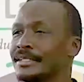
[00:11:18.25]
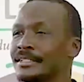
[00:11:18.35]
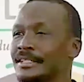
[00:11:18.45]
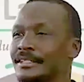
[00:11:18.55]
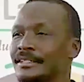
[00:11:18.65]

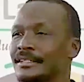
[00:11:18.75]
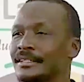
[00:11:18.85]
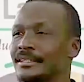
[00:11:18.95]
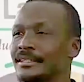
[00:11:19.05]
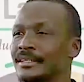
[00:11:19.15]
isn't it?
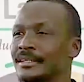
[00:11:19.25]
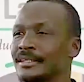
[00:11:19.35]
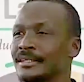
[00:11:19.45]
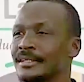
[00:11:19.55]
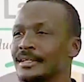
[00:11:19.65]

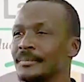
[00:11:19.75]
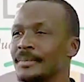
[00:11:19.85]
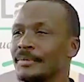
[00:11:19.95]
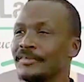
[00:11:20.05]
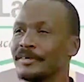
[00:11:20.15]
The
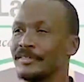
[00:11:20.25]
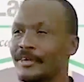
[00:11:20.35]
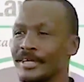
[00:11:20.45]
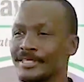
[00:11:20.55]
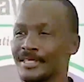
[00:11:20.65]
people of the
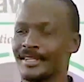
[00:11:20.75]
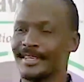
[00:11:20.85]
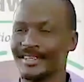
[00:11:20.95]
forest,